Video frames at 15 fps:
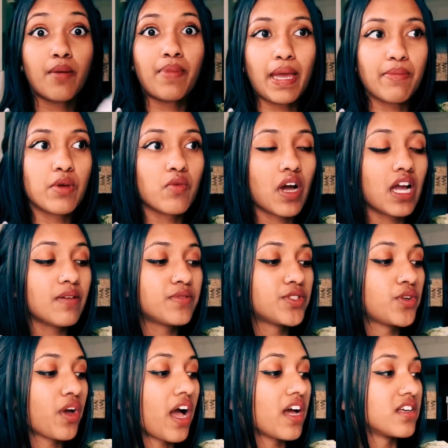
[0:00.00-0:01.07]
baby wipes, you
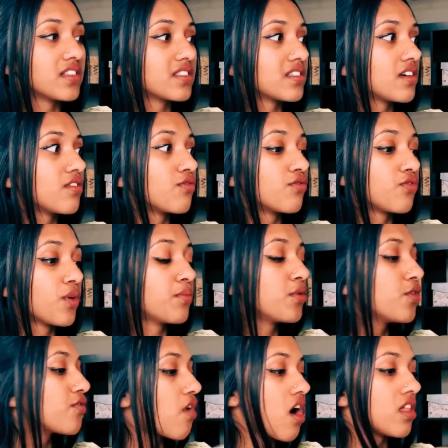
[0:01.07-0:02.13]
guys,
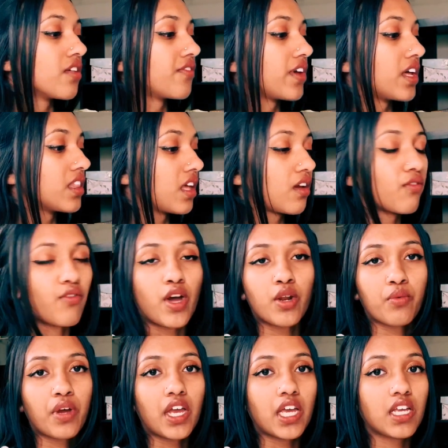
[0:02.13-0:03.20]
remove all of it like right
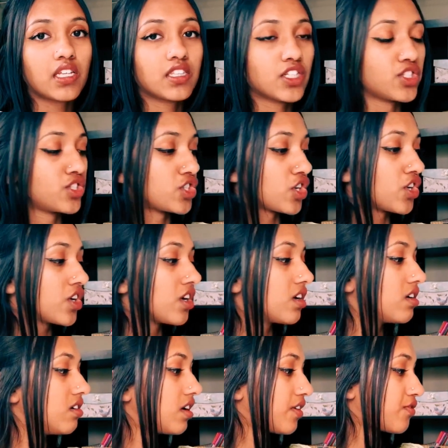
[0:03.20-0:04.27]
away. The
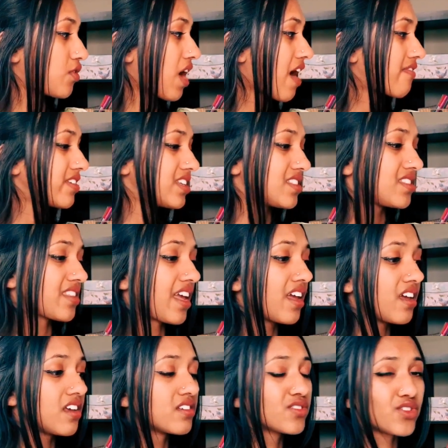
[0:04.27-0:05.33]
dirt, if you have any
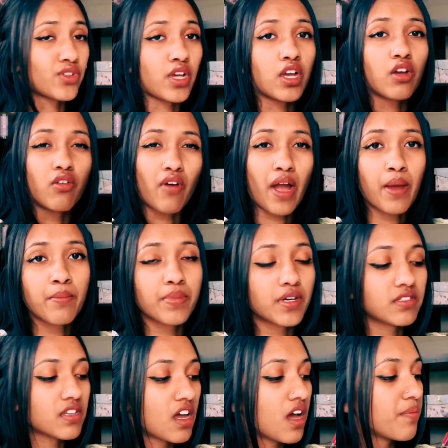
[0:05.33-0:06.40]
stains or like grime
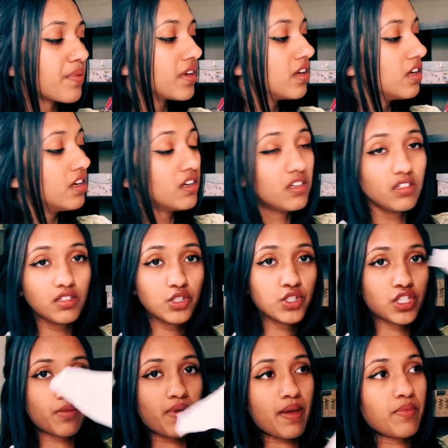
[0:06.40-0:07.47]
buildup, use
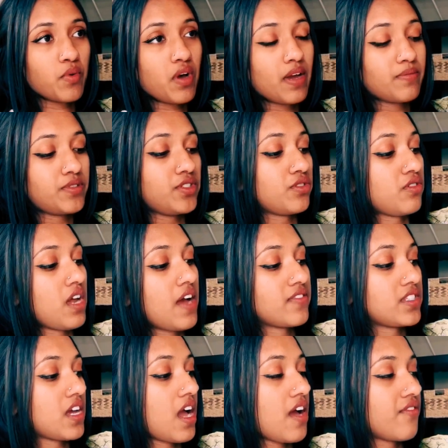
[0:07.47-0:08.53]
the baby wipes. You don't have
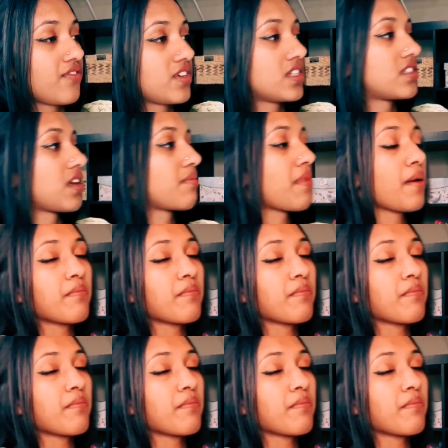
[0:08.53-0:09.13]
to have, because like my